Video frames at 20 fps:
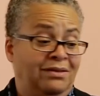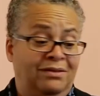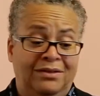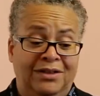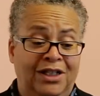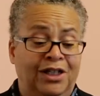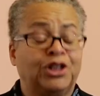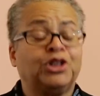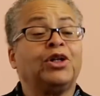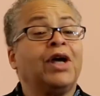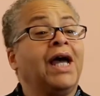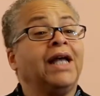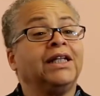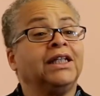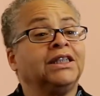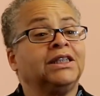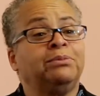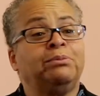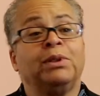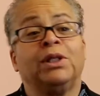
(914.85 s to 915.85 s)
They're trying
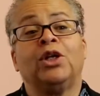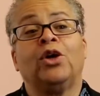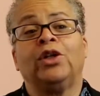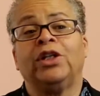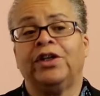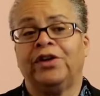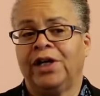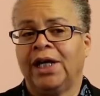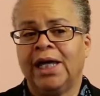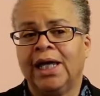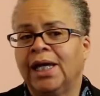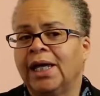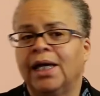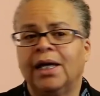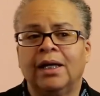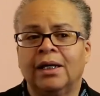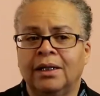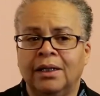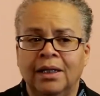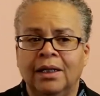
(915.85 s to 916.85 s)
to spin on their
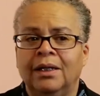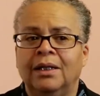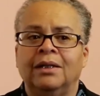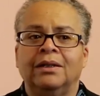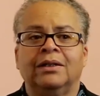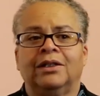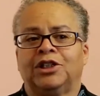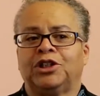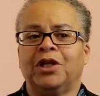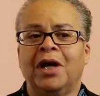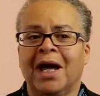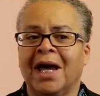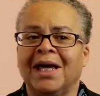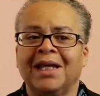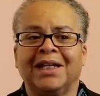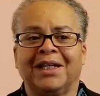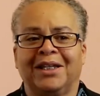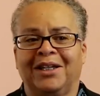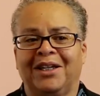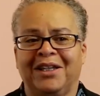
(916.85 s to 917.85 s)
head. They're
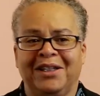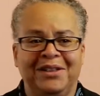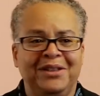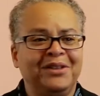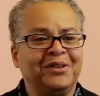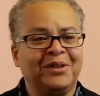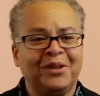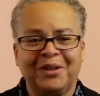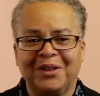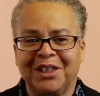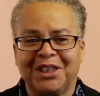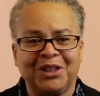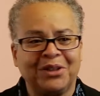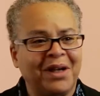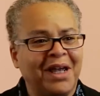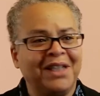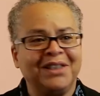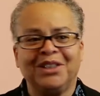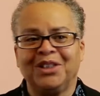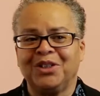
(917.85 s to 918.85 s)
trying to, you know, they're
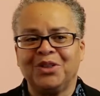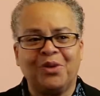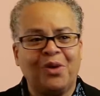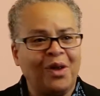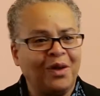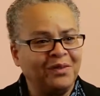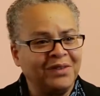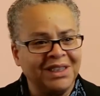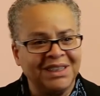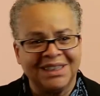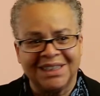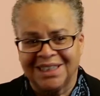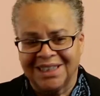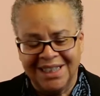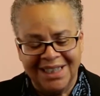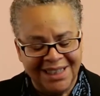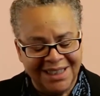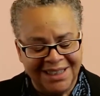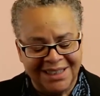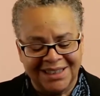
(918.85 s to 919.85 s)
trying to do all these
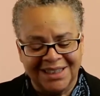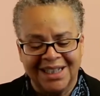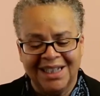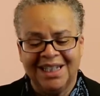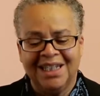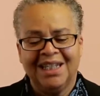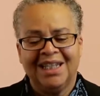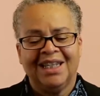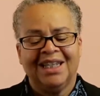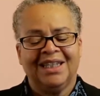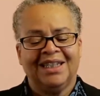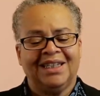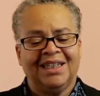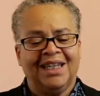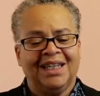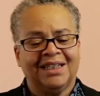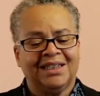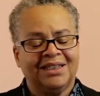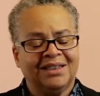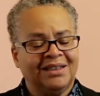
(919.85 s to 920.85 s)
things
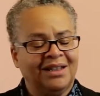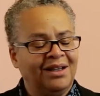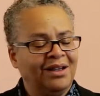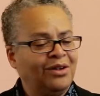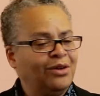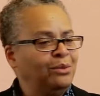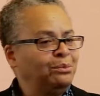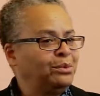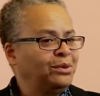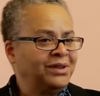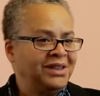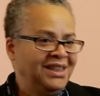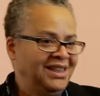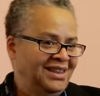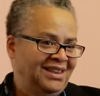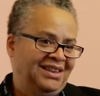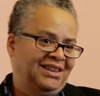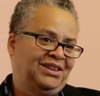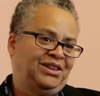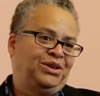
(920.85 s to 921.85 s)
that
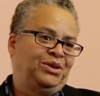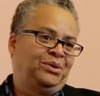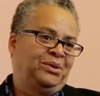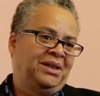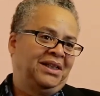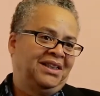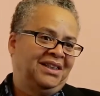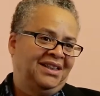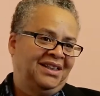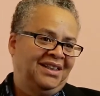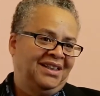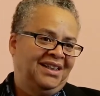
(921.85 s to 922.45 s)
Compañía is doing.